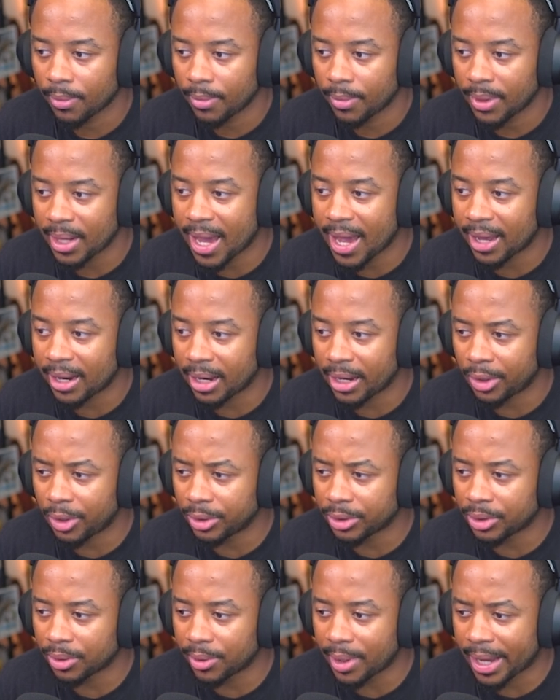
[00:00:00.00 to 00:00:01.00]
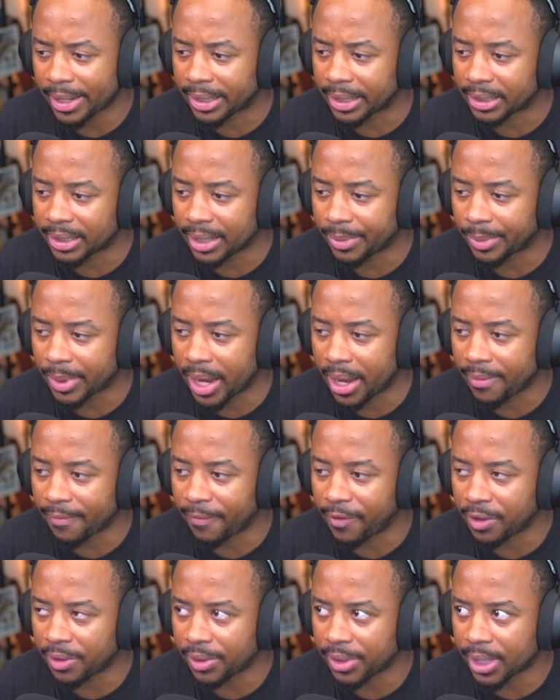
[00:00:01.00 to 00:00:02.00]
yeah, it also at the same time
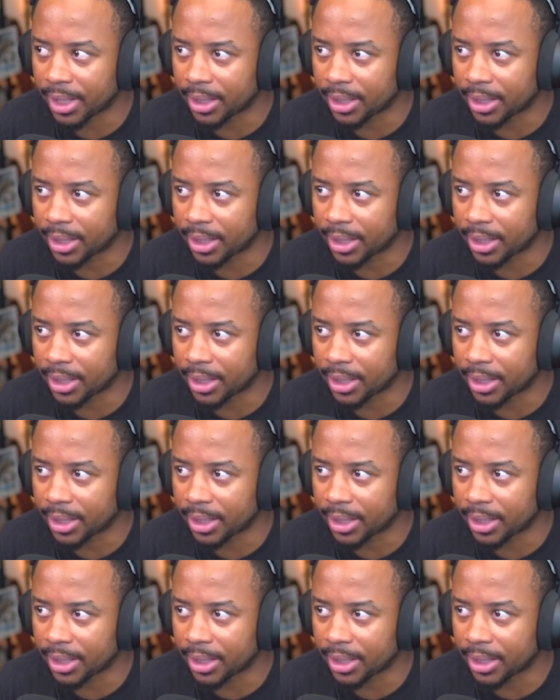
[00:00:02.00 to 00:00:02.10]
feels